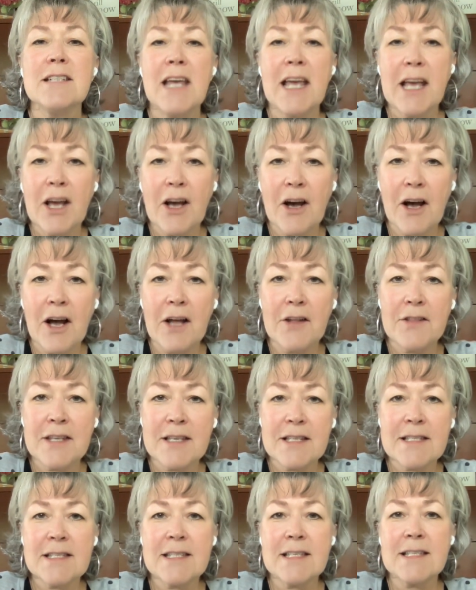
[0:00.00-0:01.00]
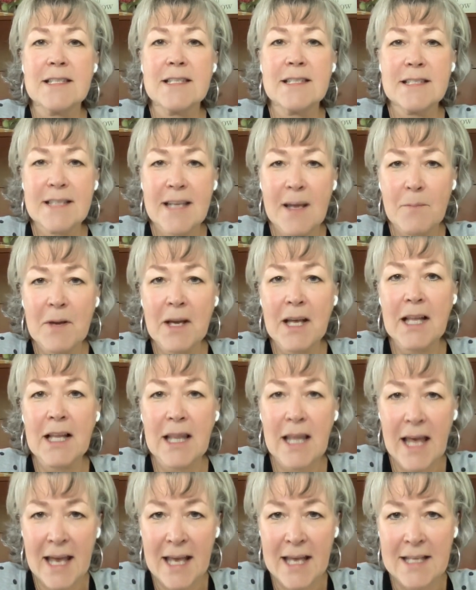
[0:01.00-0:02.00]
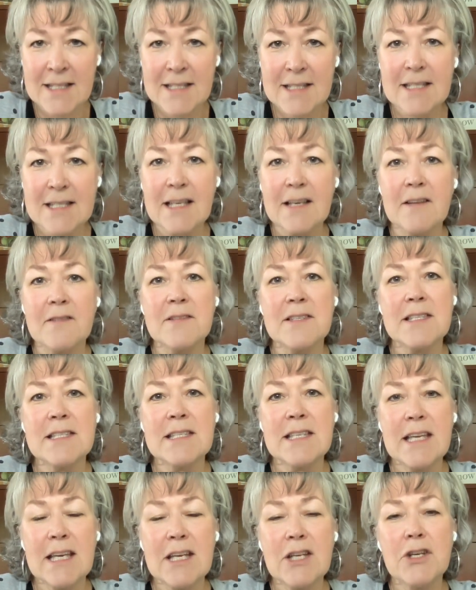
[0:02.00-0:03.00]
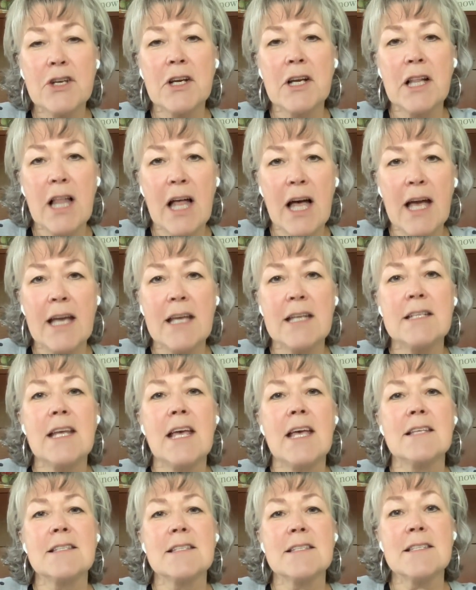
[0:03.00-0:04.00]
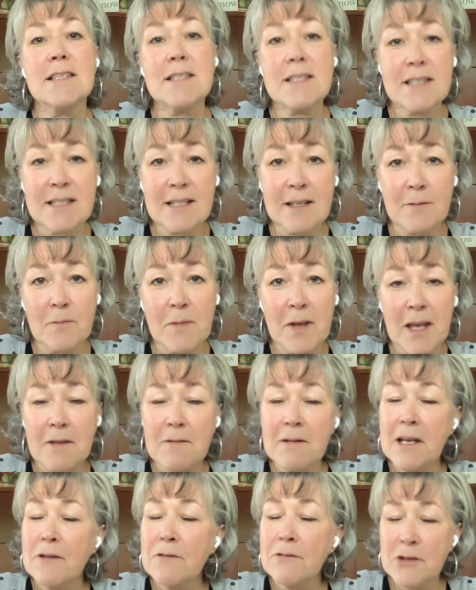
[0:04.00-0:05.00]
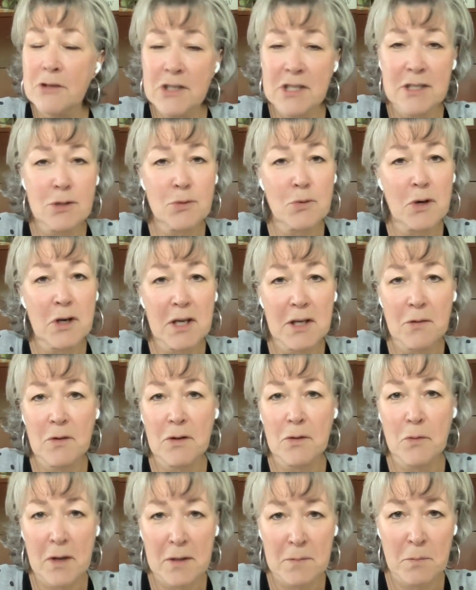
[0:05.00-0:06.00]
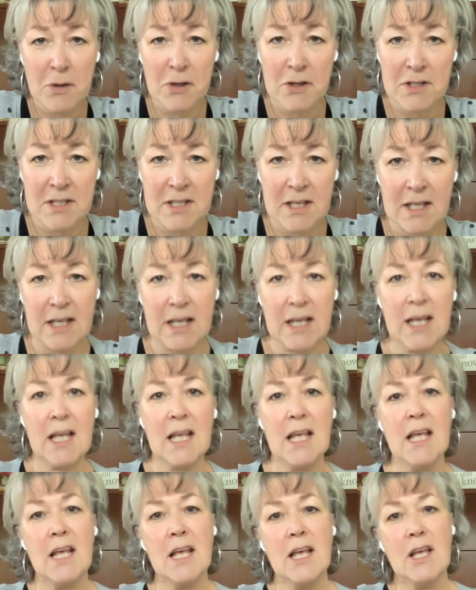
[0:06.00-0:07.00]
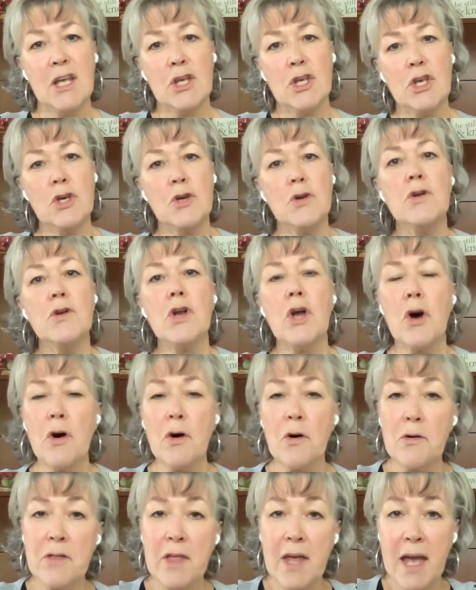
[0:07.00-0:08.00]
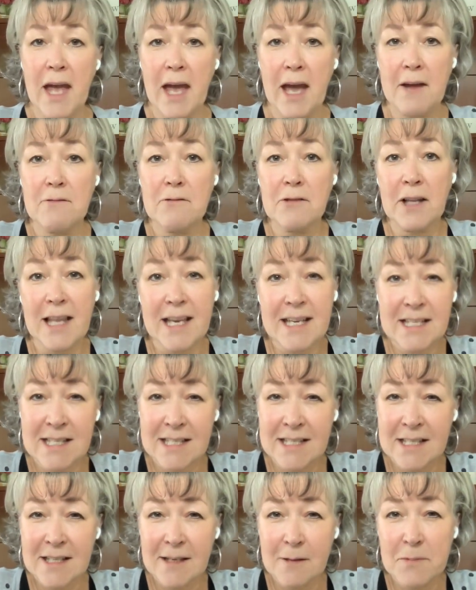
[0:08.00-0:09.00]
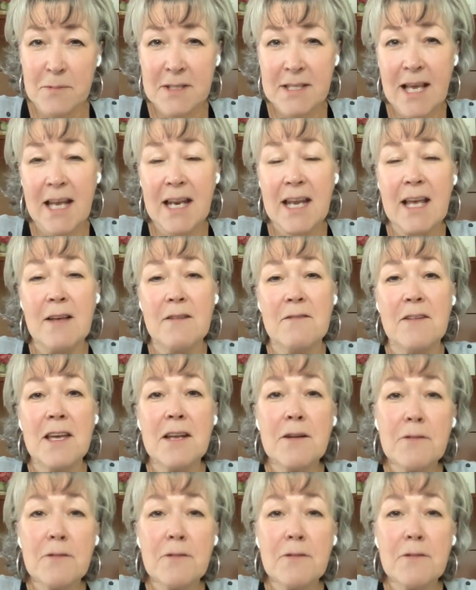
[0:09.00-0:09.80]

take on this systemic lens of seeing your client as a system. Even if you're just working with one person, they have relationships that have